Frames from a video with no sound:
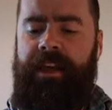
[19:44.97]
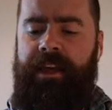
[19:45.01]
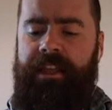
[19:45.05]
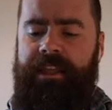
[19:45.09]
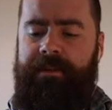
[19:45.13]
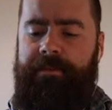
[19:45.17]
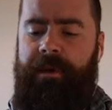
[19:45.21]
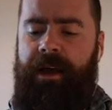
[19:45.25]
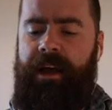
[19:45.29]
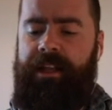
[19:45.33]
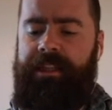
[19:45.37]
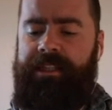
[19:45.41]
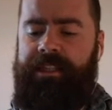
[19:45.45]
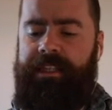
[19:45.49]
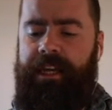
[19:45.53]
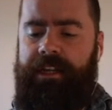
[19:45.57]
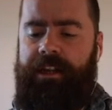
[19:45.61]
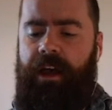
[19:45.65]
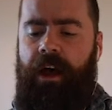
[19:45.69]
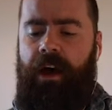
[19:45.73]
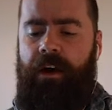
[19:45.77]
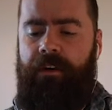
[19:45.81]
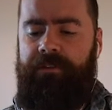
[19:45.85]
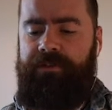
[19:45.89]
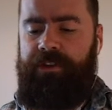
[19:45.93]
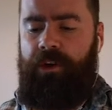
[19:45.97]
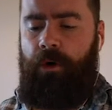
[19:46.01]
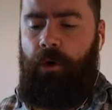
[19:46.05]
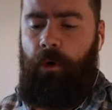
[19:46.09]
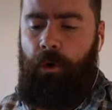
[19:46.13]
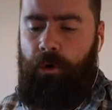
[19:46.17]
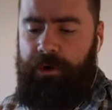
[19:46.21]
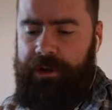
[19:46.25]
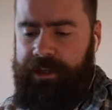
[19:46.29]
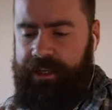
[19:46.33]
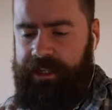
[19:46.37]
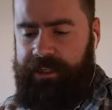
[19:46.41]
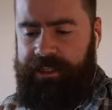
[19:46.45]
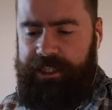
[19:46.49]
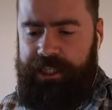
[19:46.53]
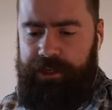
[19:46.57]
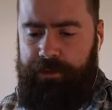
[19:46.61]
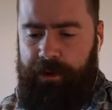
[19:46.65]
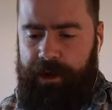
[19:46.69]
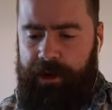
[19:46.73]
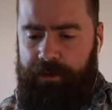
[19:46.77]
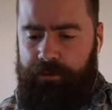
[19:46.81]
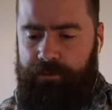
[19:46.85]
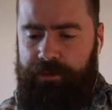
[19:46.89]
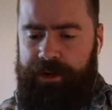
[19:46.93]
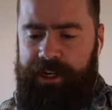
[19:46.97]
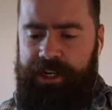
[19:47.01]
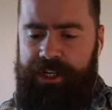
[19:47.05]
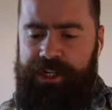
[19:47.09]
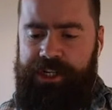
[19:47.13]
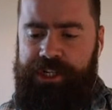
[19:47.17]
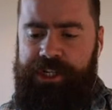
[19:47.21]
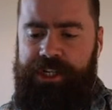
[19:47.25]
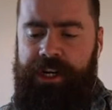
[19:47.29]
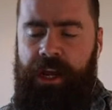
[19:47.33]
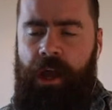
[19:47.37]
the mindset of the audience you want to reach,